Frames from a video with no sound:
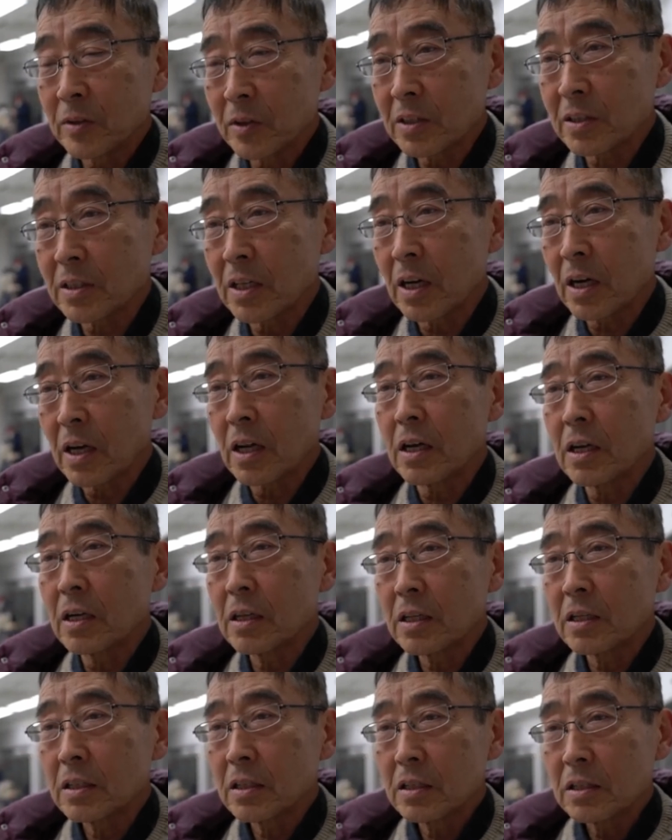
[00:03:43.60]
details on
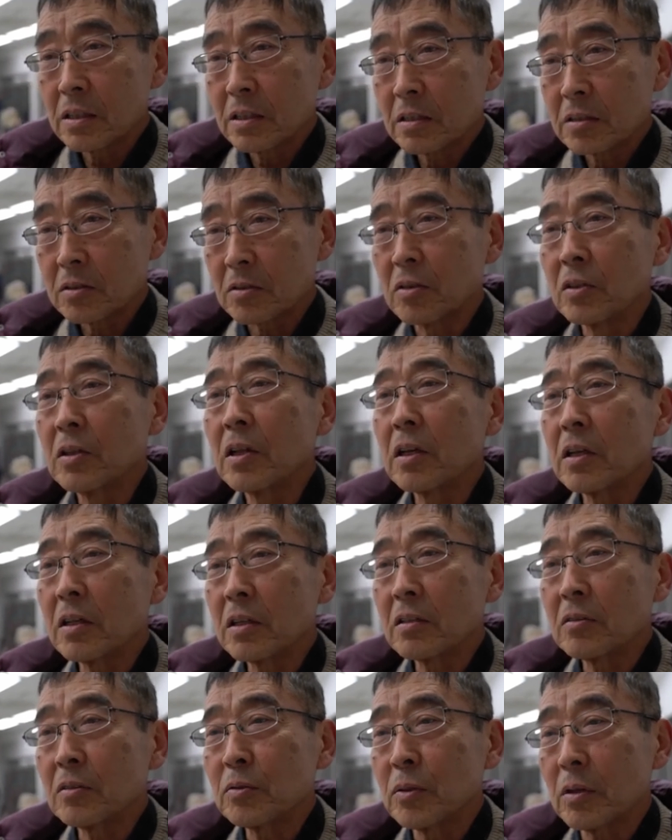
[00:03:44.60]
location
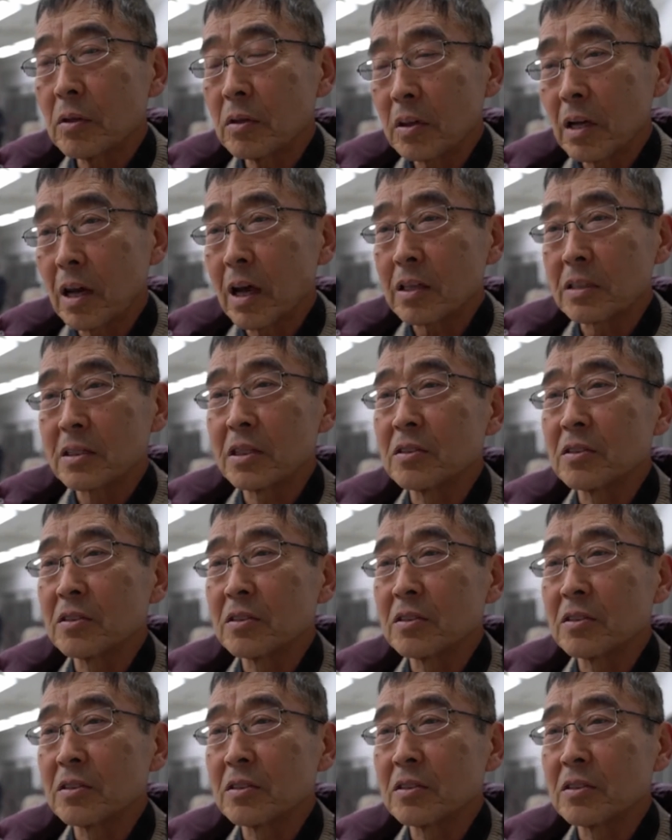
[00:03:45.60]
or purchases.